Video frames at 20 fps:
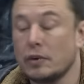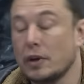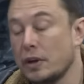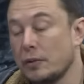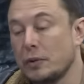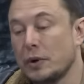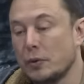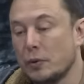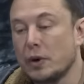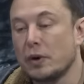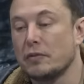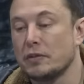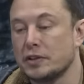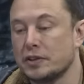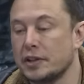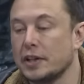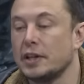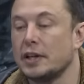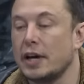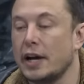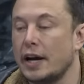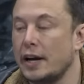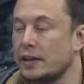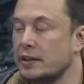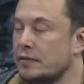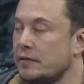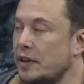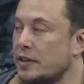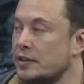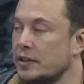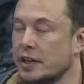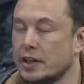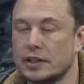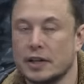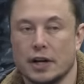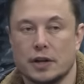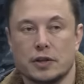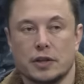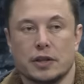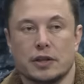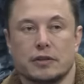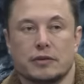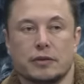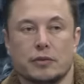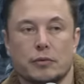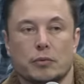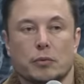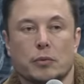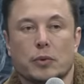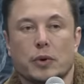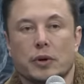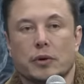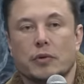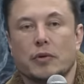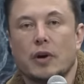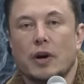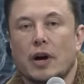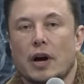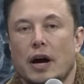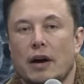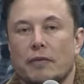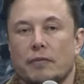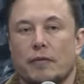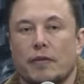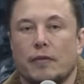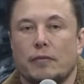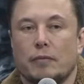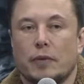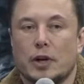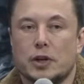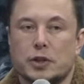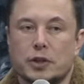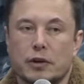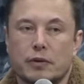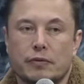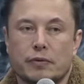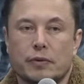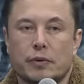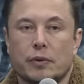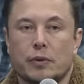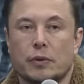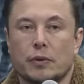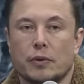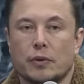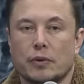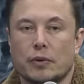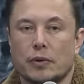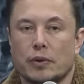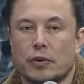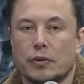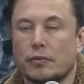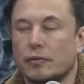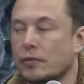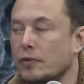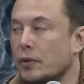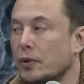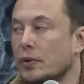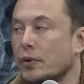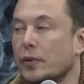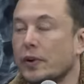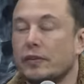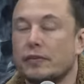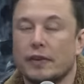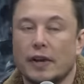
it, we, we almost did die at SpaceX, actually. So we, I budgeted for, for three